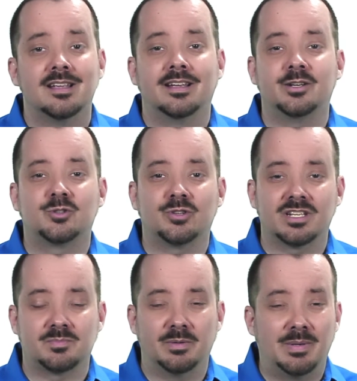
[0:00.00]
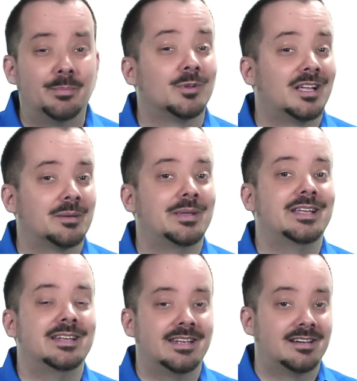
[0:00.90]
And trust me, people like
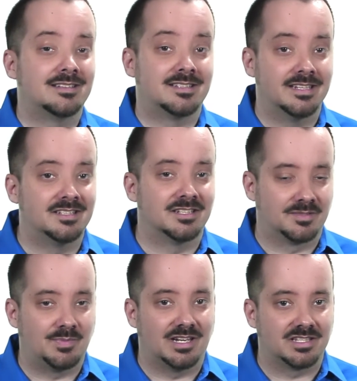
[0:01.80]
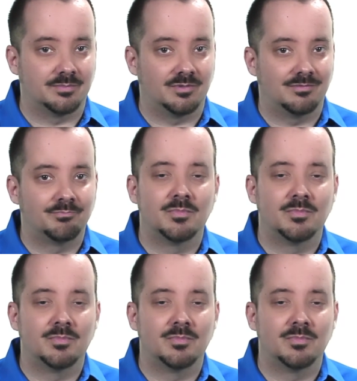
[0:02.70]
me need it as easy as possible.